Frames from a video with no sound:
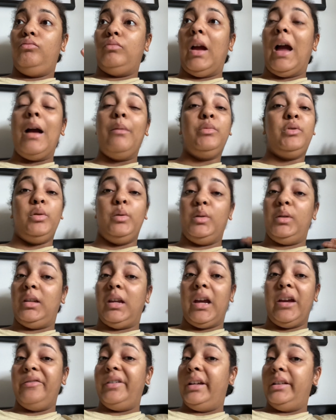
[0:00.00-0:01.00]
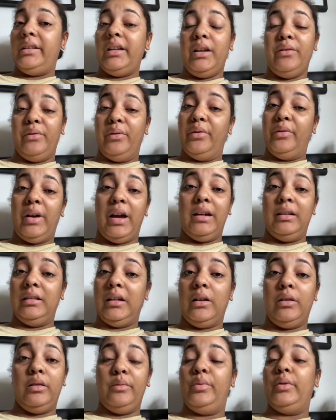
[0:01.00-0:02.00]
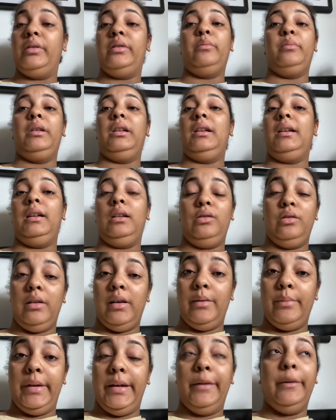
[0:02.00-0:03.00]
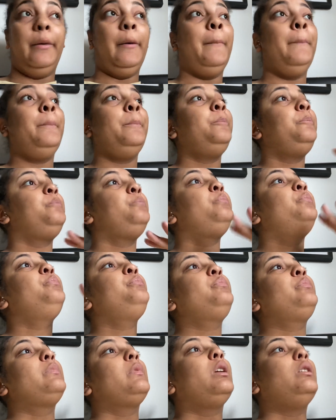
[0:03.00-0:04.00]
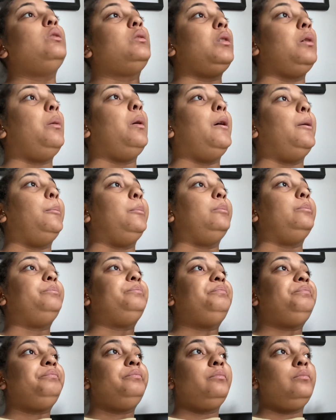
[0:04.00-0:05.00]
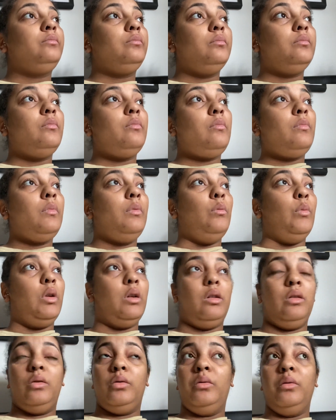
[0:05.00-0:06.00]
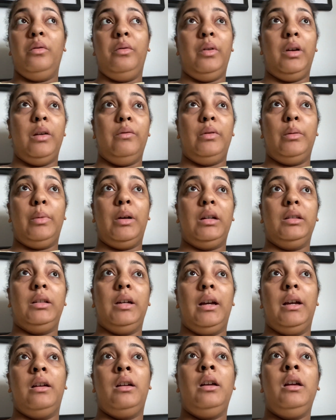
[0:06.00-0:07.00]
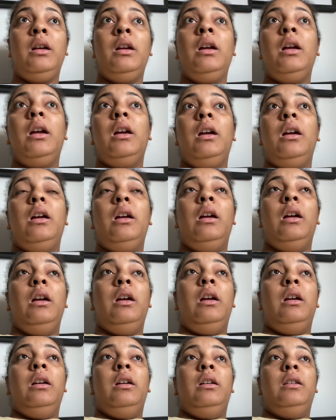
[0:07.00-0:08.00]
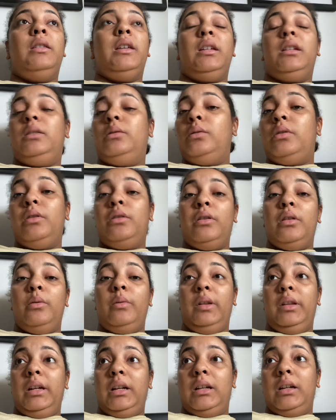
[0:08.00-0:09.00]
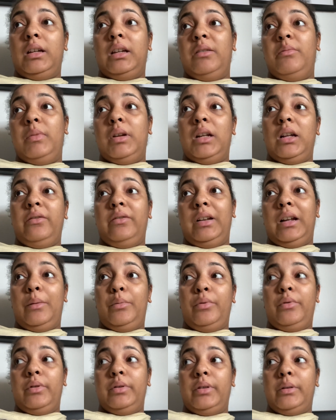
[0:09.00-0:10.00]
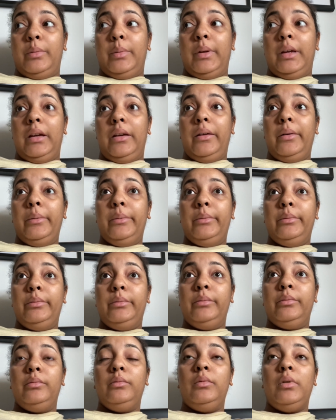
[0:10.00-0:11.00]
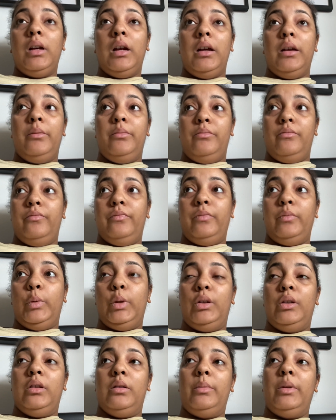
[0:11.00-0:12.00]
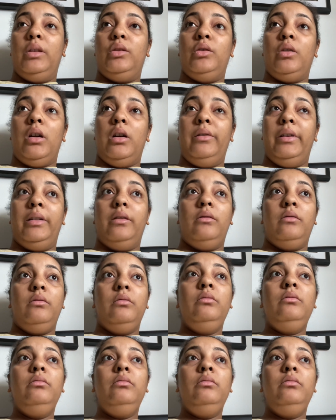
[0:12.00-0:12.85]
I'm too scary to even find out the possibilities. You know what I mean? So um, we're gonna talk further about that. They still don't know when they can give me another laparoscopy, um, which is a bit jarring.